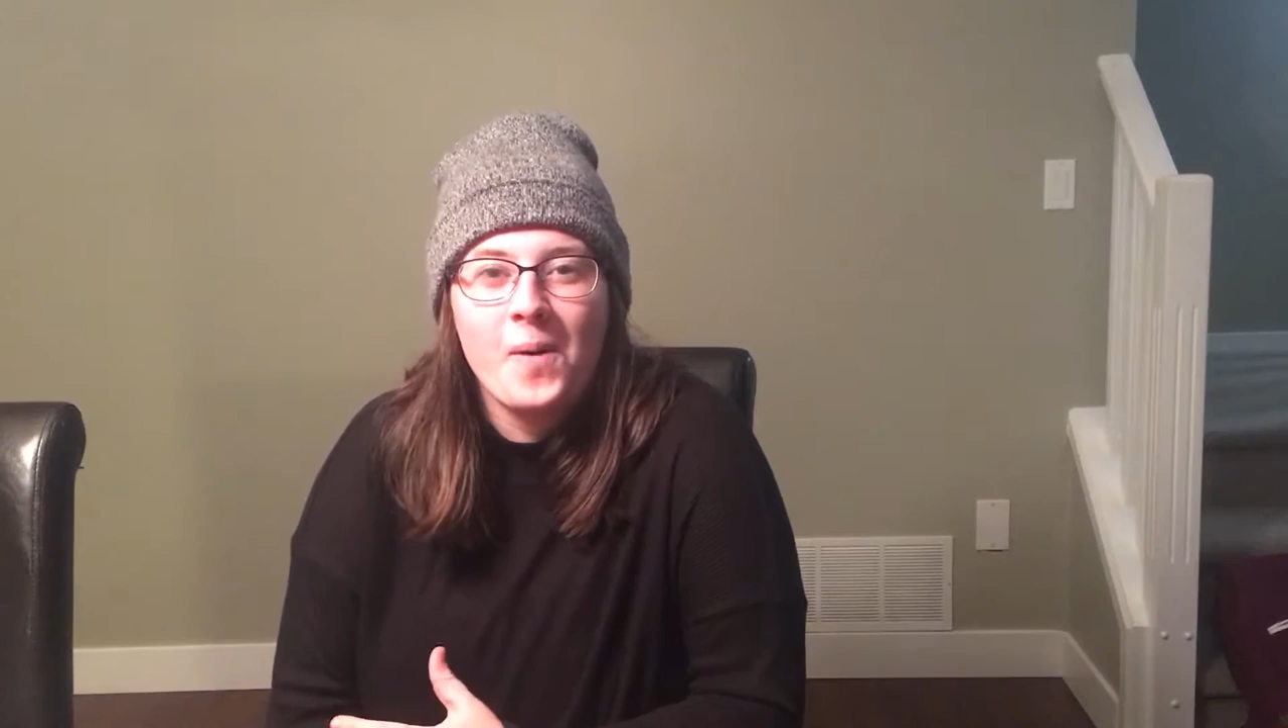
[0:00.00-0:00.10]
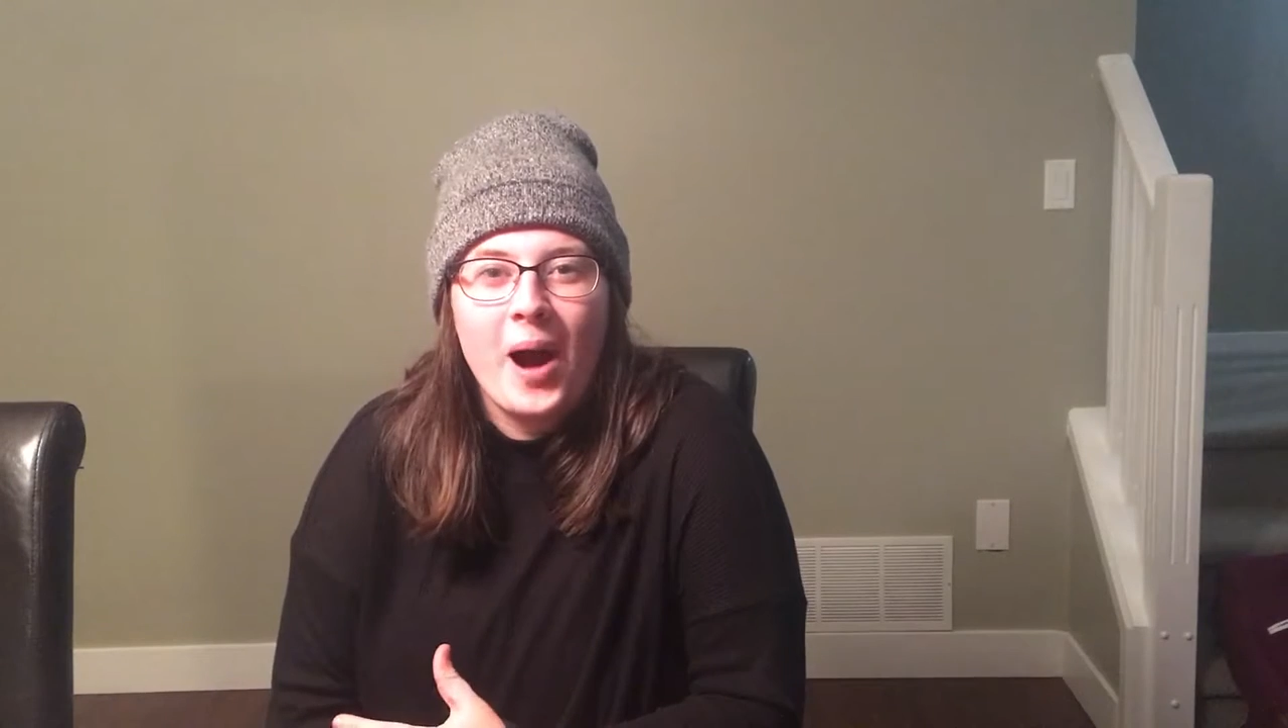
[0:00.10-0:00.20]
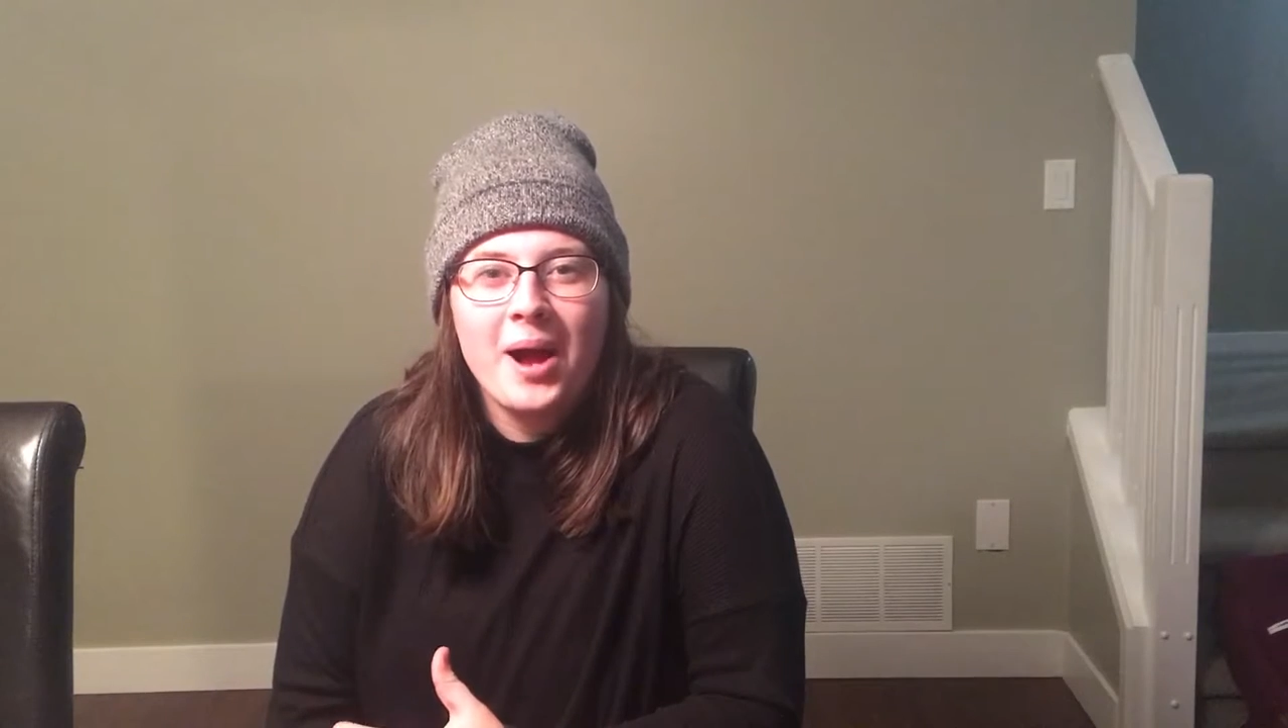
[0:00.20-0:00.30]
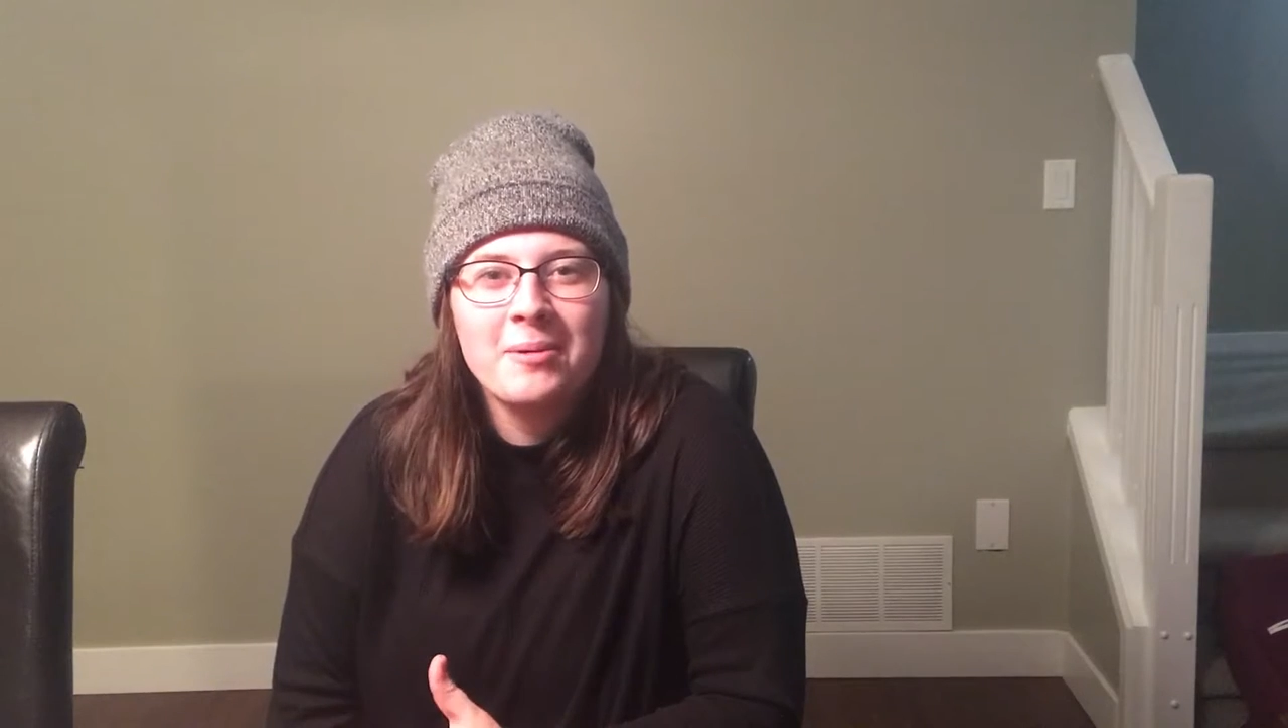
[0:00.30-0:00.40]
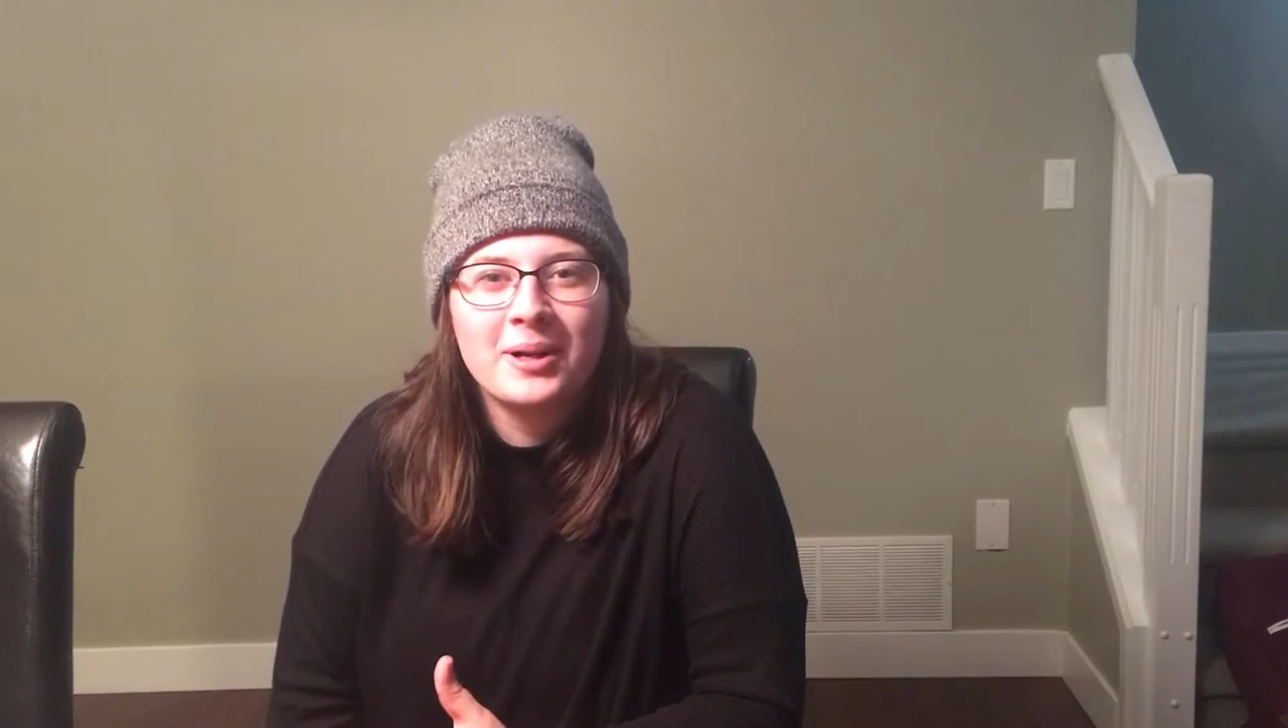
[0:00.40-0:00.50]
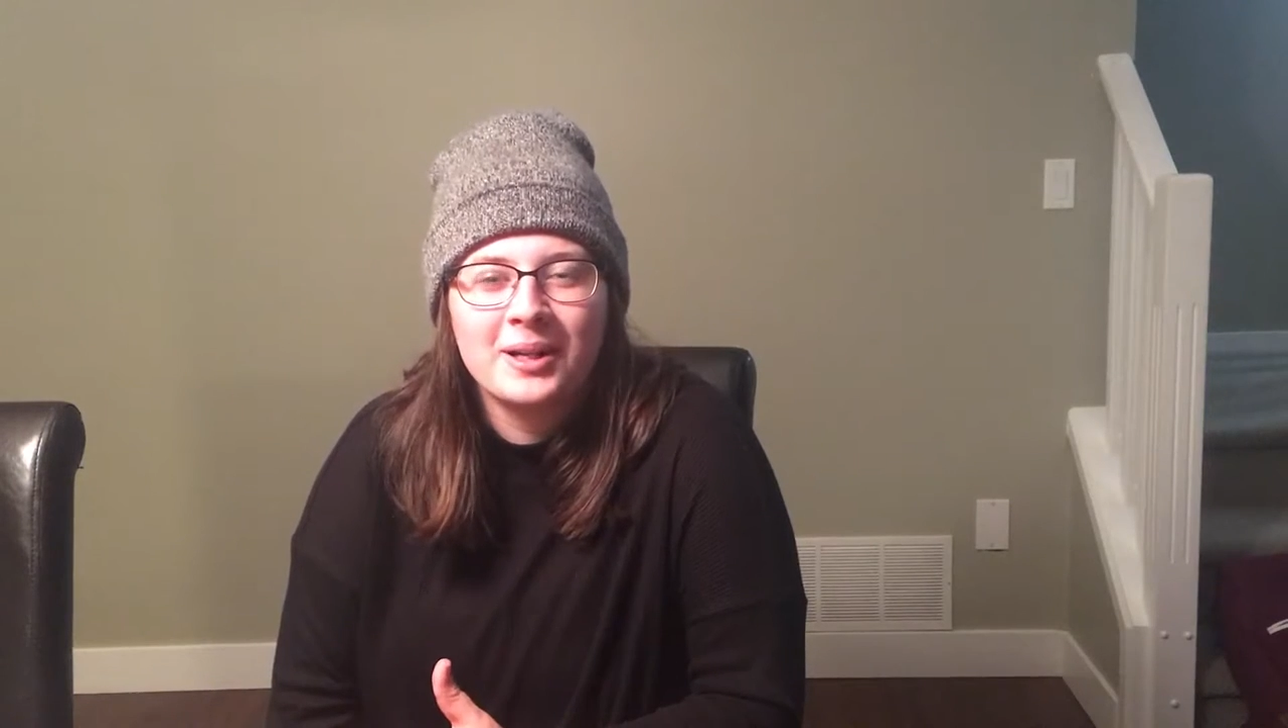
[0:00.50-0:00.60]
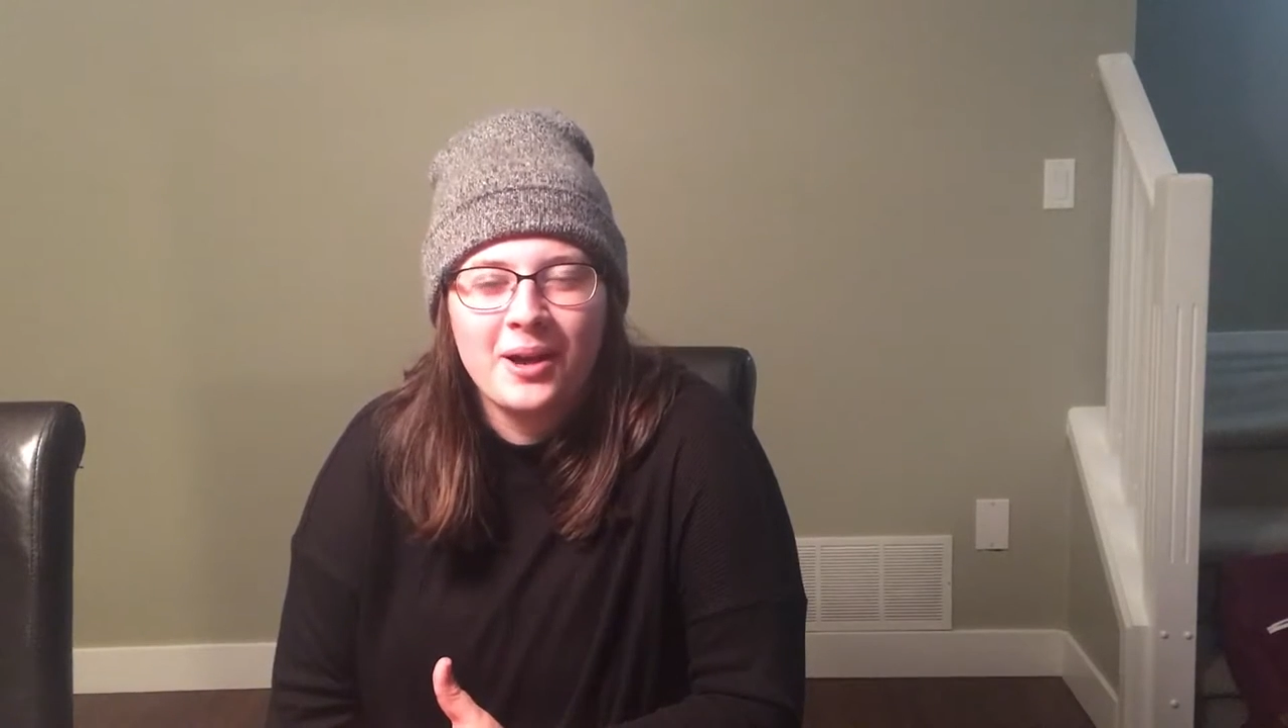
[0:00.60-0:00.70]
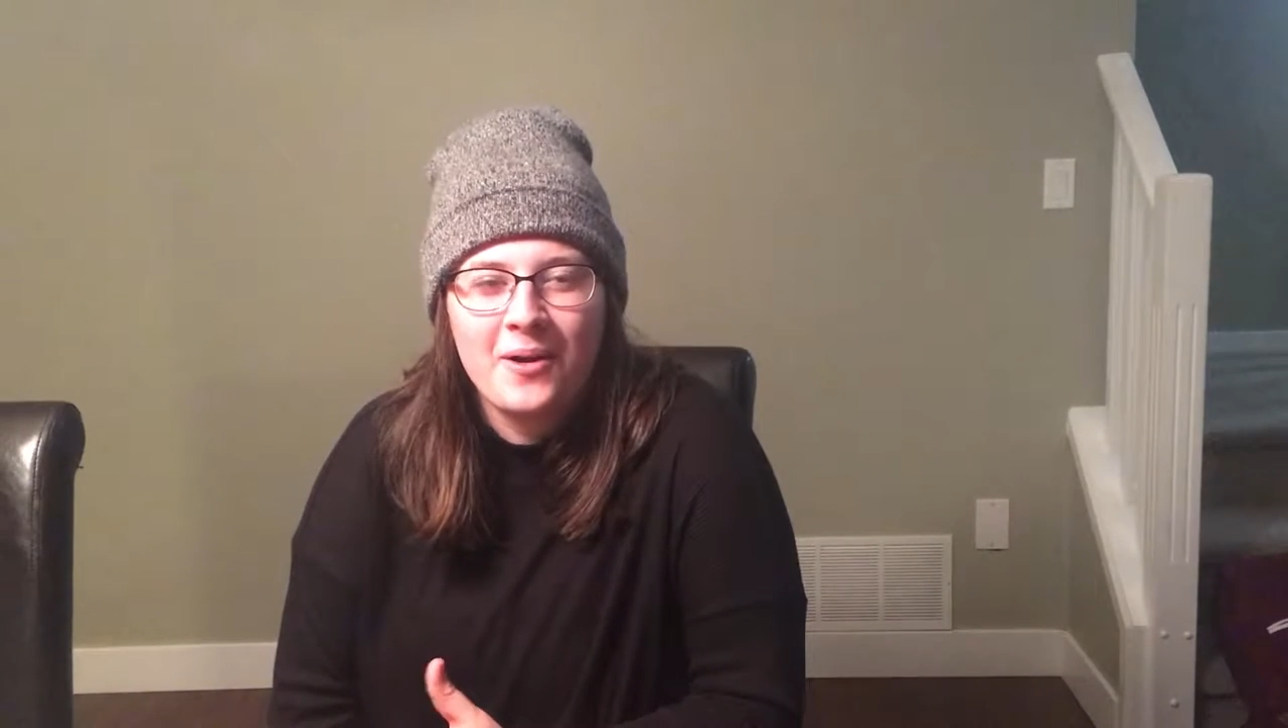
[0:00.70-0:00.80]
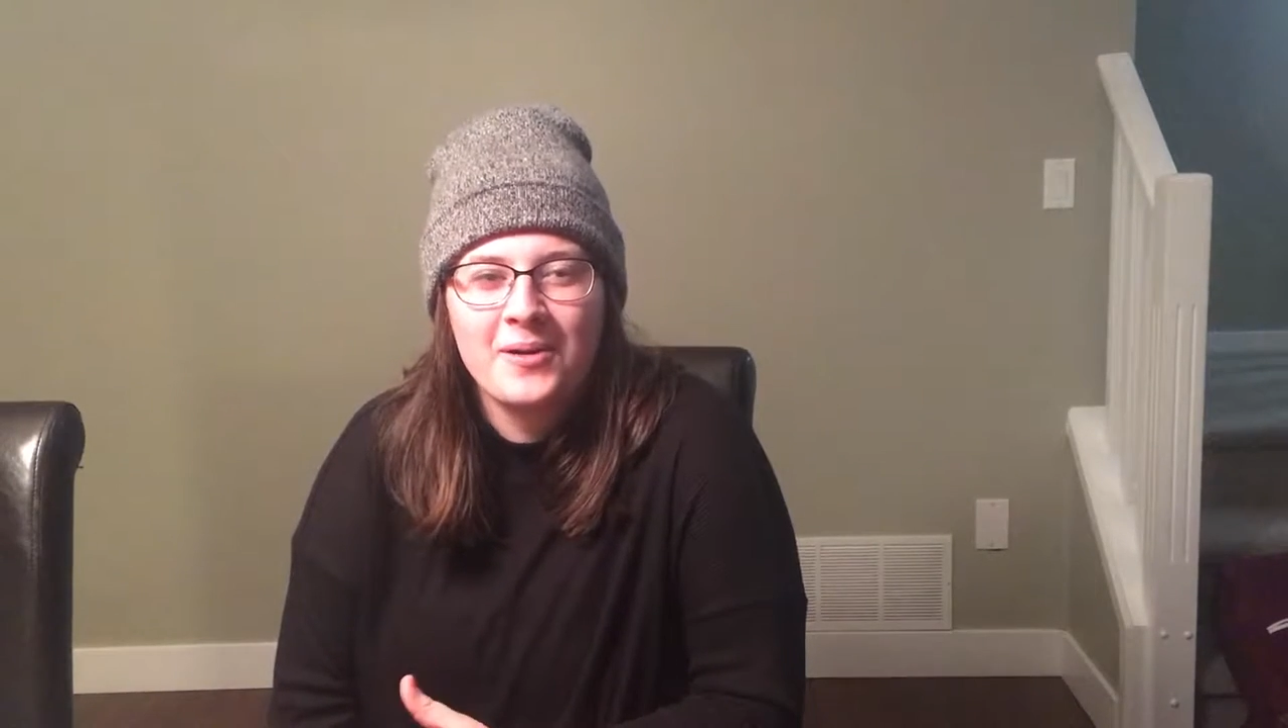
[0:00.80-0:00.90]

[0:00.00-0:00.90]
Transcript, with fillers: I want to go.